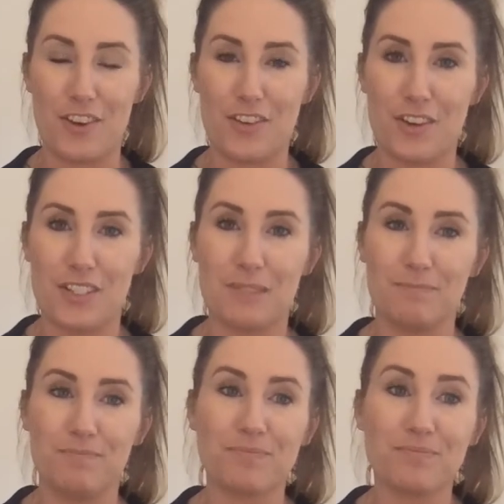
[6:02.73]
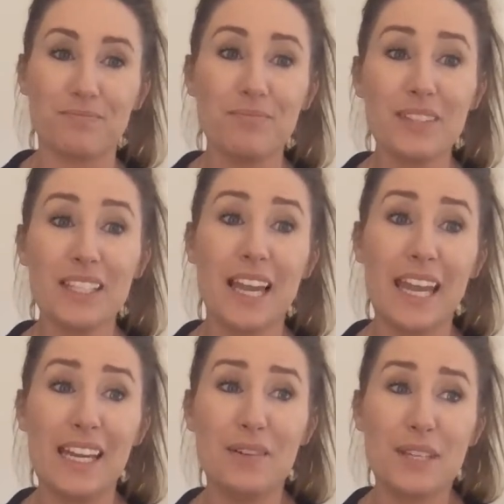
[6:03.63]
photos.
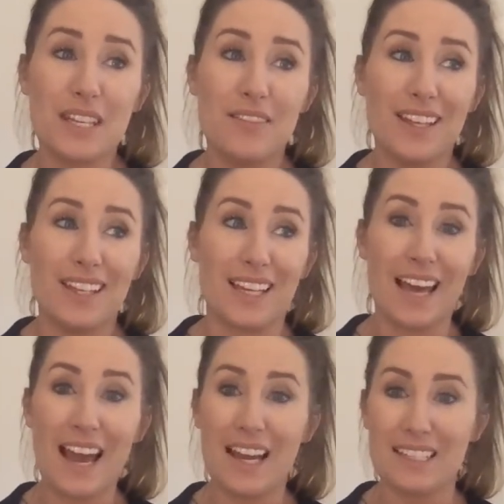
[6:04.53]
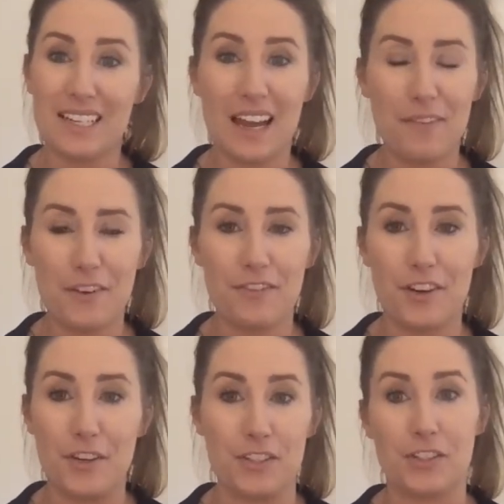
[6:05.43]
And with an event like that, an iPhone
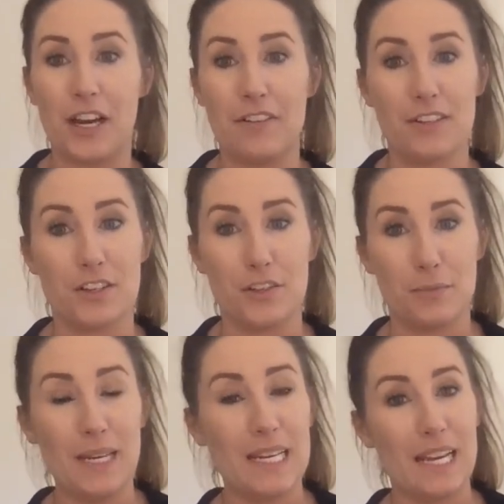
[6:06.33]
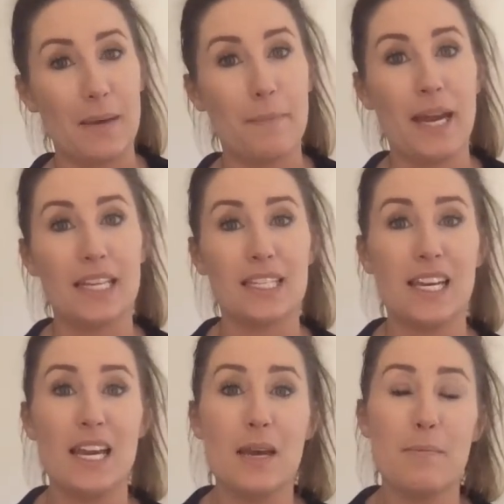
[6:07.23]
photo is great for social media, but
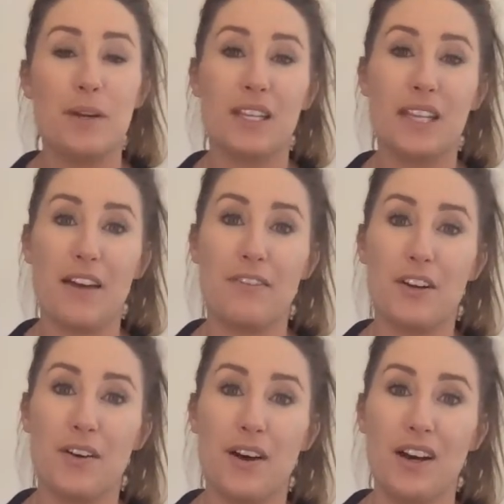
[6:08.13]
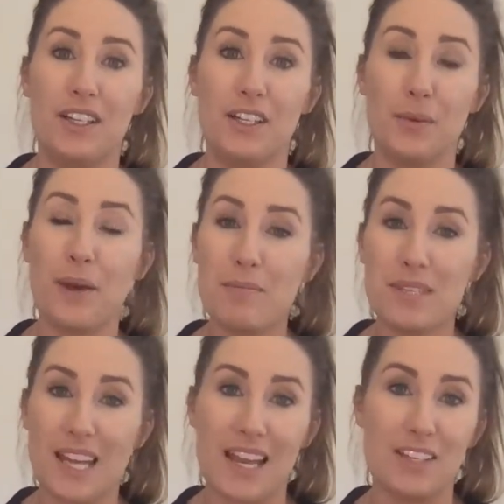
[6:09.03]
putting that photo on your
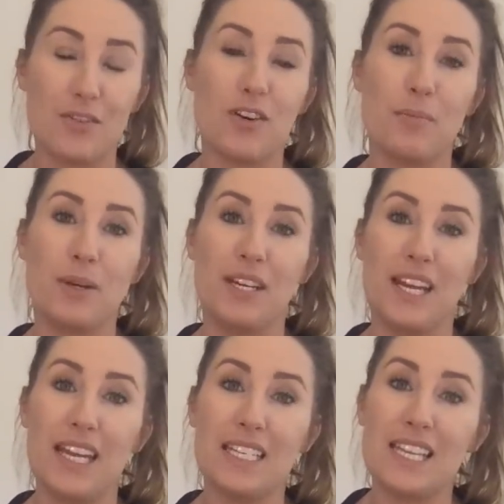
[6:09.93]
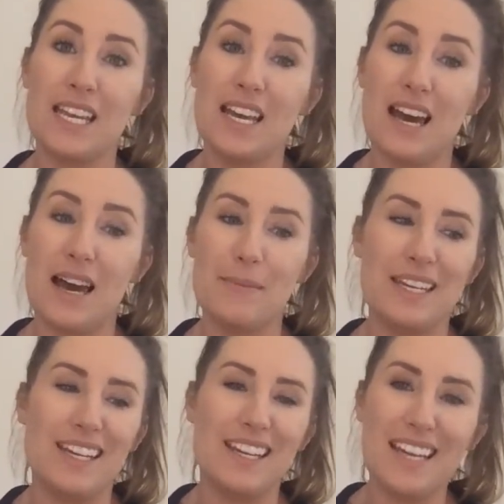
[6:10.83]
website or putting it
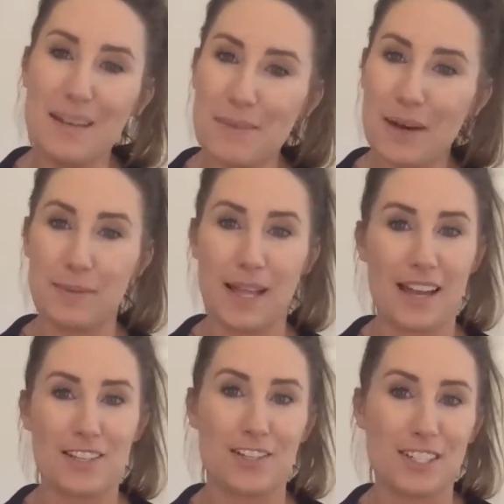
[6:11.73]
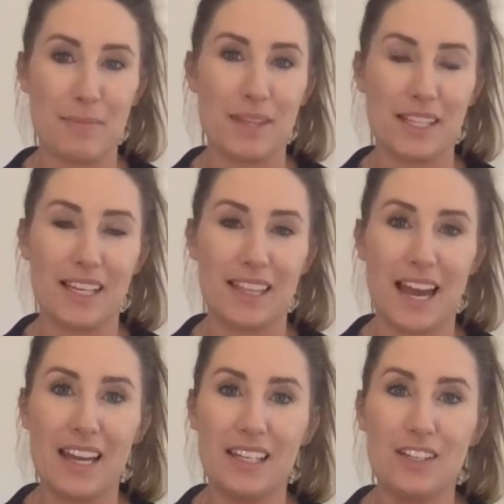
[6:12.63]
in an email blast or something like
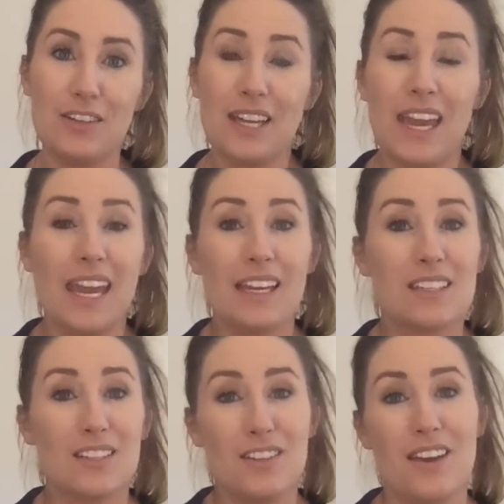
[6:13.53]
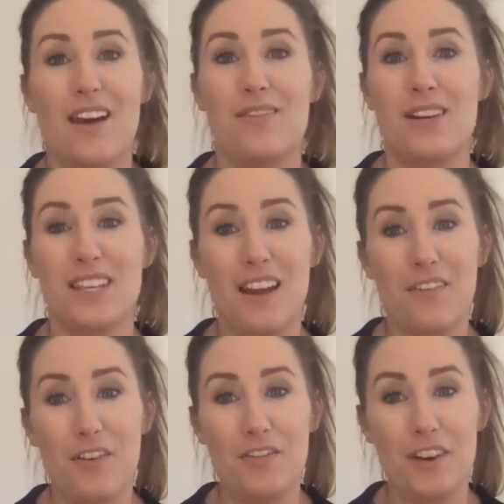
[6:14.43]
that, you can't do that with an
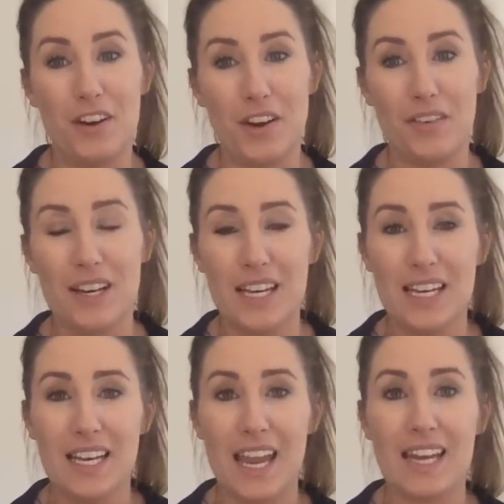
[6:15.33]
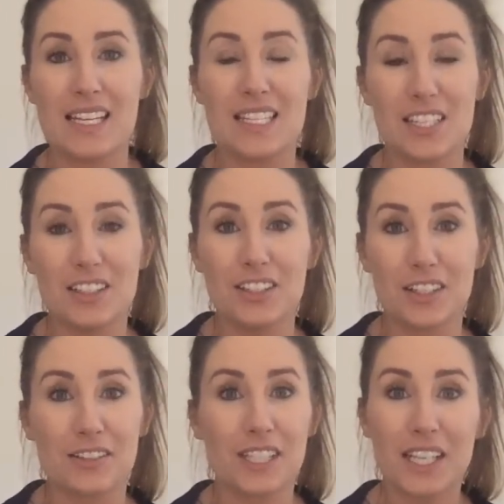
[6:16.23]
iPhone photo. And it still
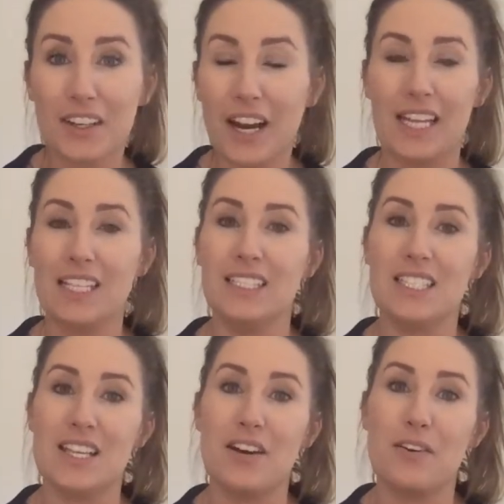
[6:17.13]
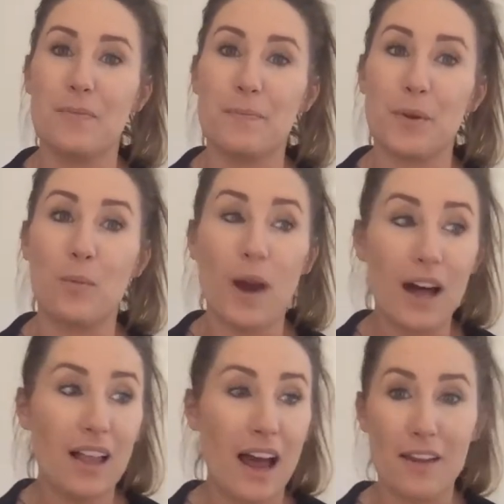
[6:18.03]
look really great. And so
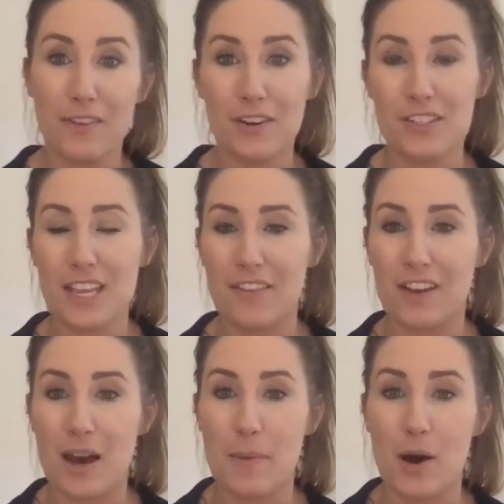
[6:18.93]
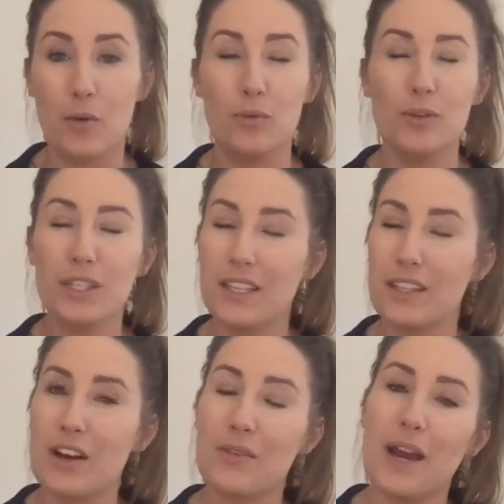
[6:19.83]
while iPhones have come a really
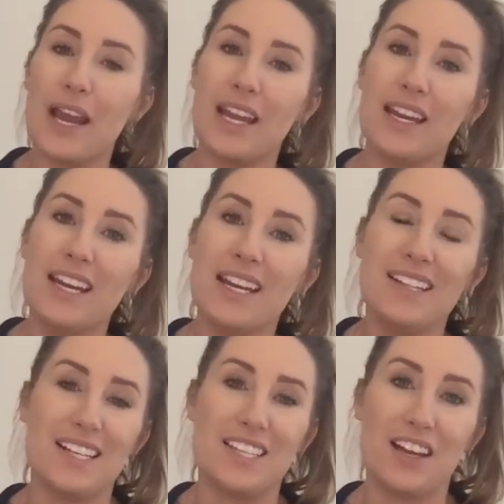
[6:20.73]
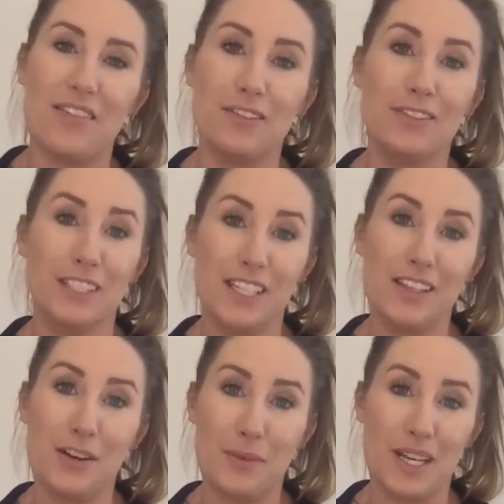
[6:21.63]
long way, they still have a really
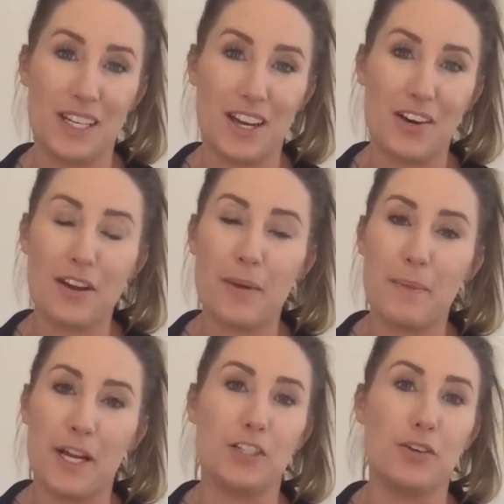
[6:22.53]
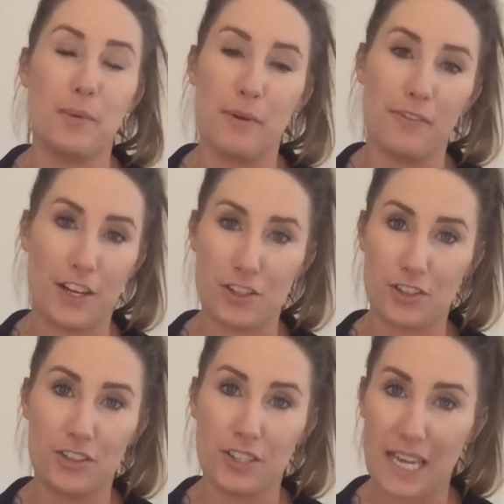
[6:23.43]
long way to go compared to a
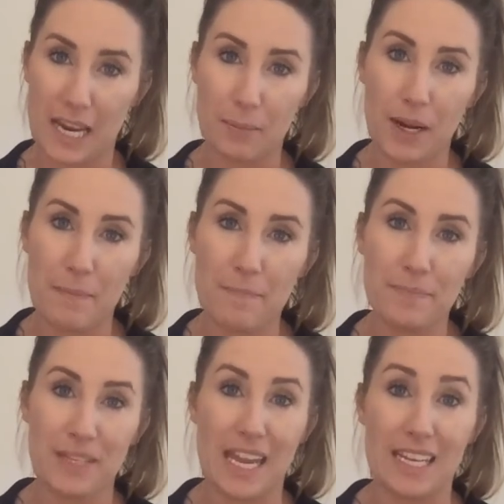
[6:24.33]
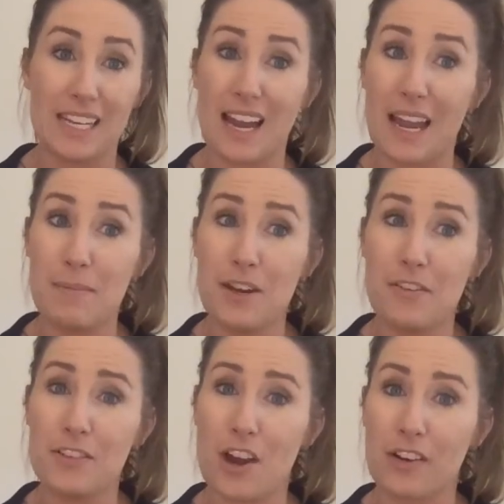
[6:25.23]
professional camera. And I am no
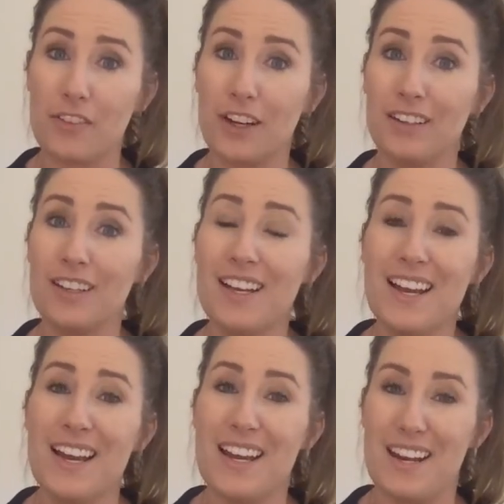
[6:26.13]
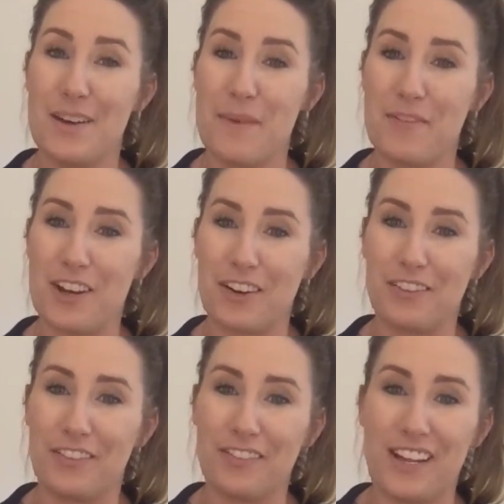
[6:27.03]
photographer, and I know my
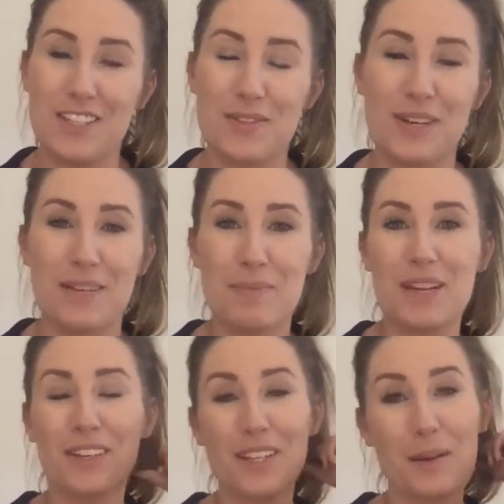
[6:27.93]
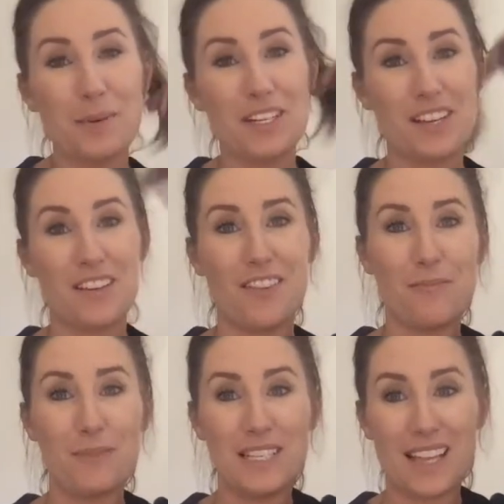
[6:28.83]
photographer friends would be really appreciative
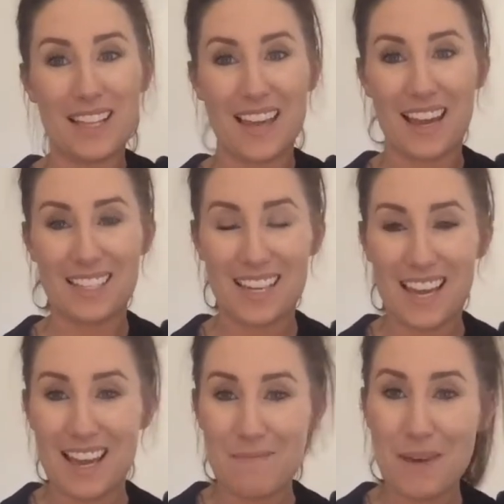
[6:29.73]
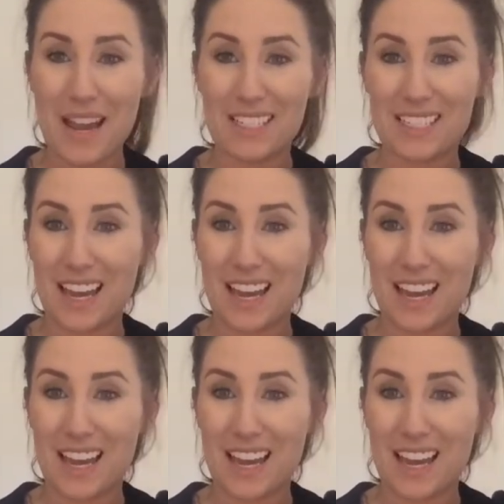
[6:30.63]
of me saying that. But